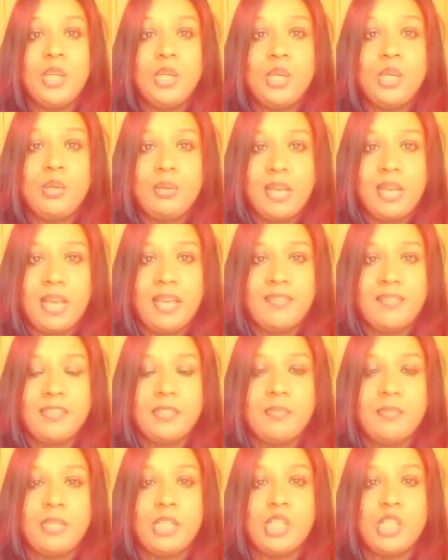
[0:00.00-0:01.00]
you have to
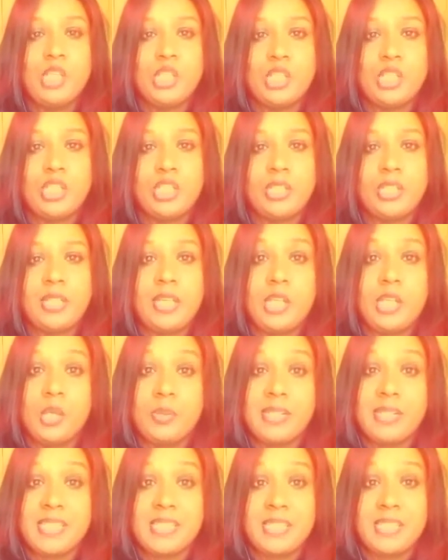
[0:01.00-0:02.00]
make sure that you
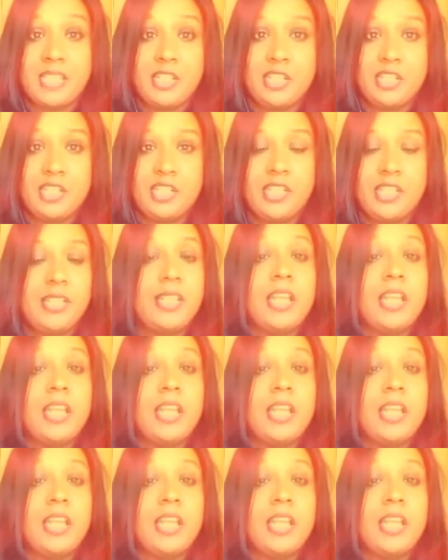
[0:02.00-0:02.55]
are centered,